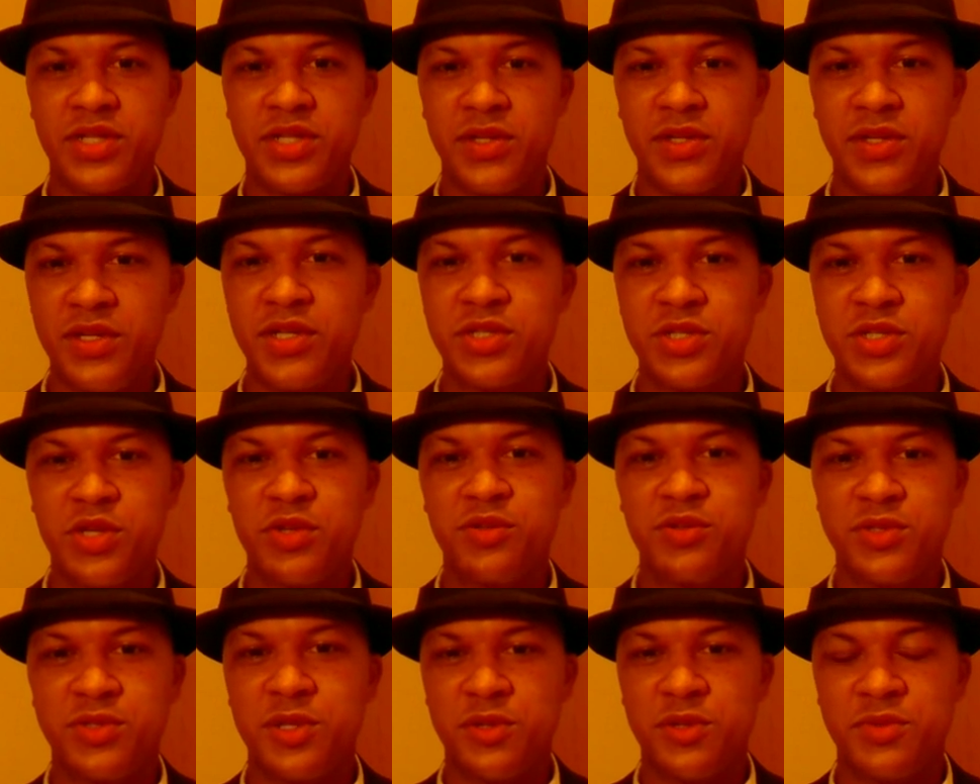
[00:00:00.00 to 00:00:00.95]
excuses
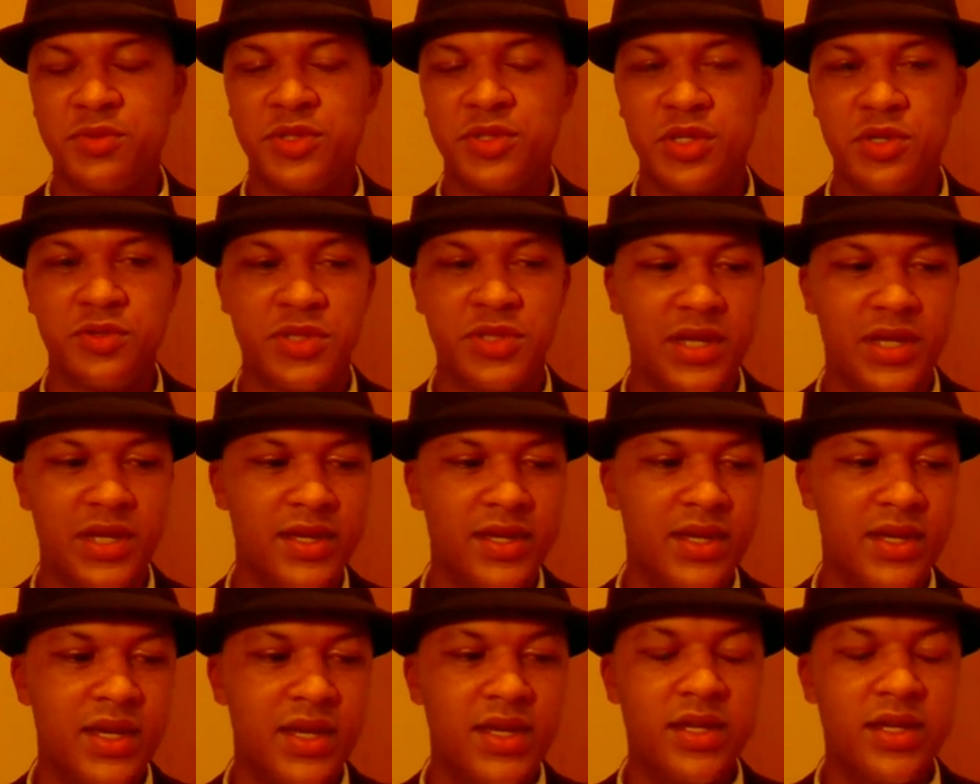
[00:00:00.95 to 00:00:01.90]
he was using.
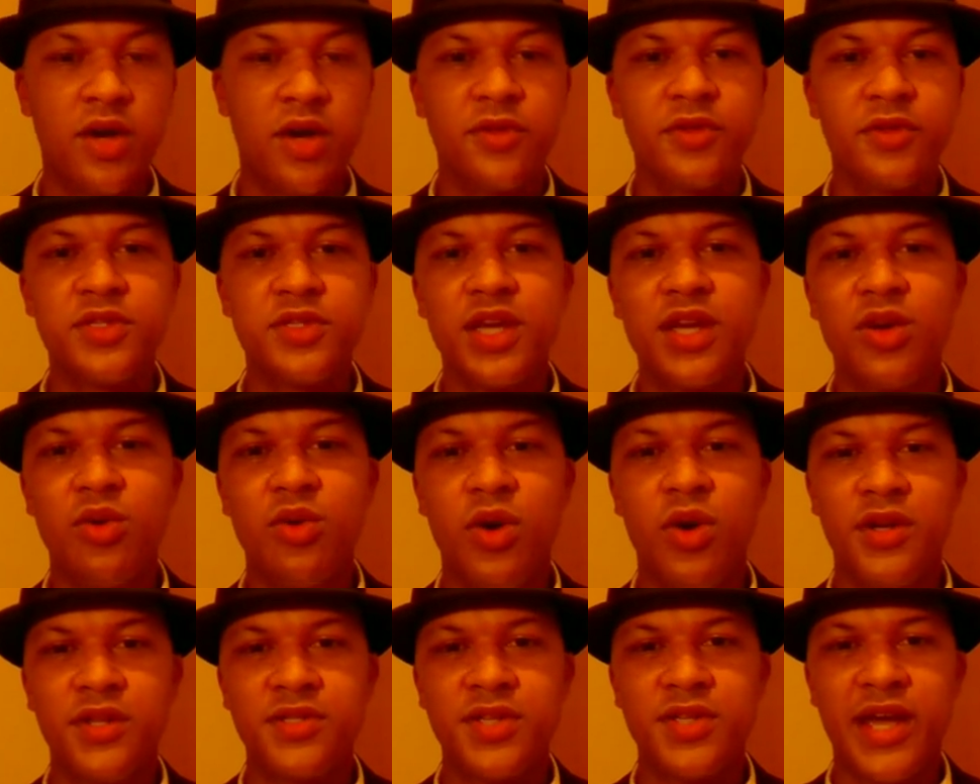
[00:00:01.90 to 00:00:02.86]
No, the second one is
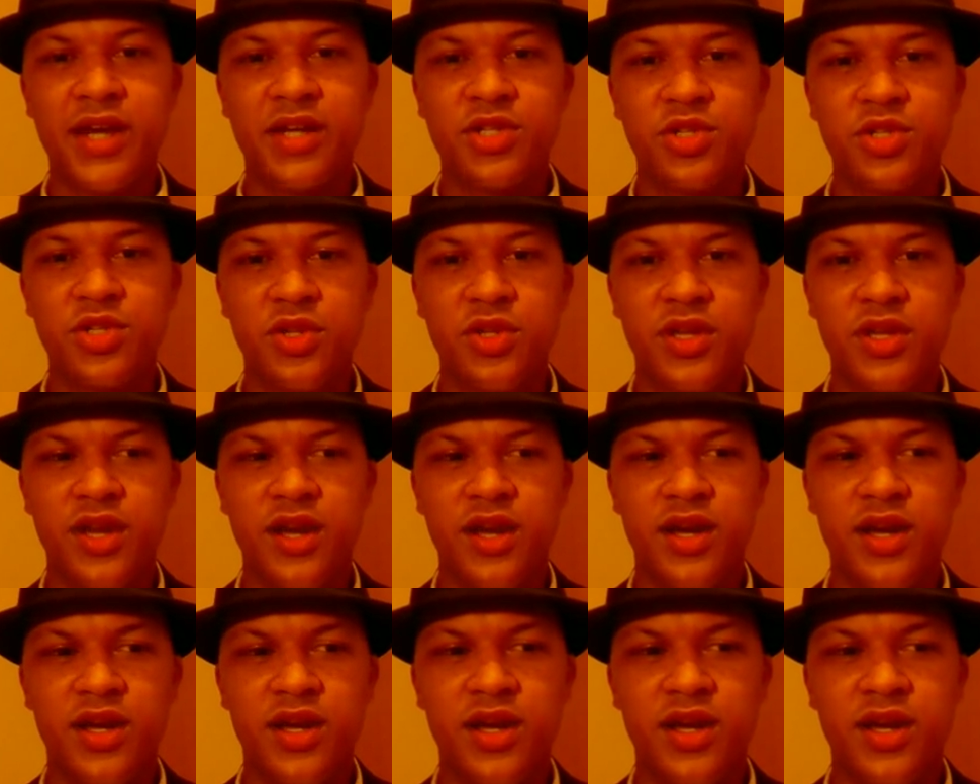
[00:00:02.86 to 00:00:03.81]
actually,
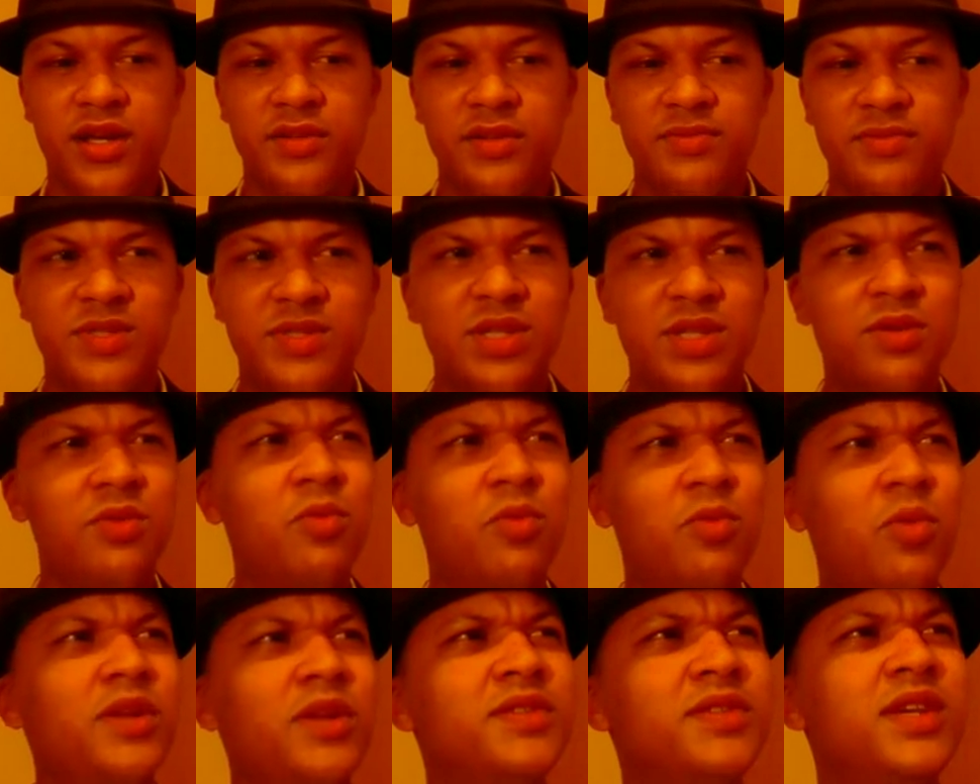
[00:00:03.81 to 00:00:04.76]
I want to
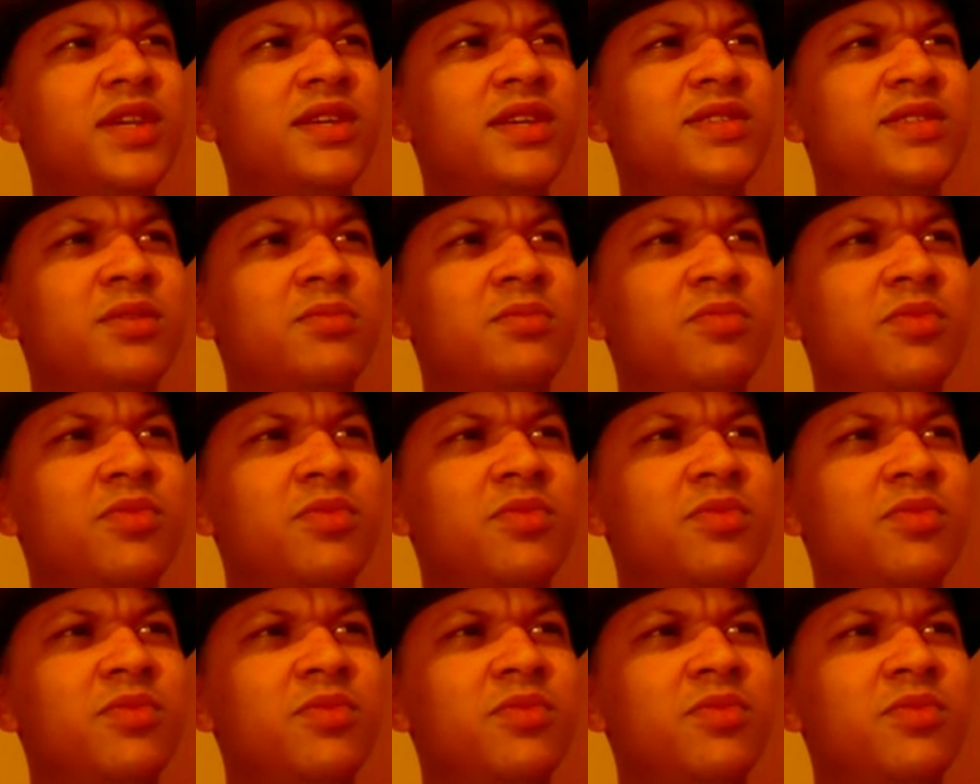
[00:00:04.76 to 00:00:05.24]
say some